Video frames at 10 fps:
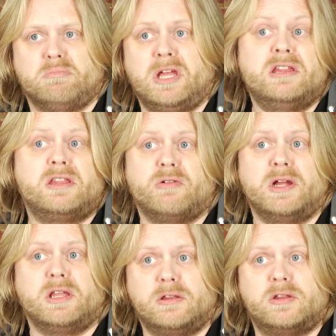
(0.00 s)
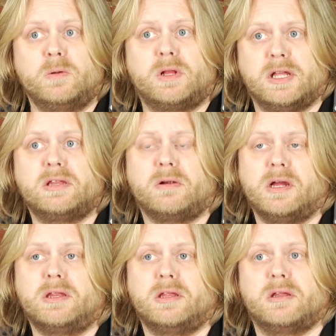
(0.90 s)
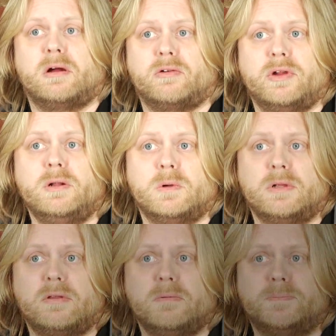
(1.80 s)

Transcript: integrated, totally integrated in our real world.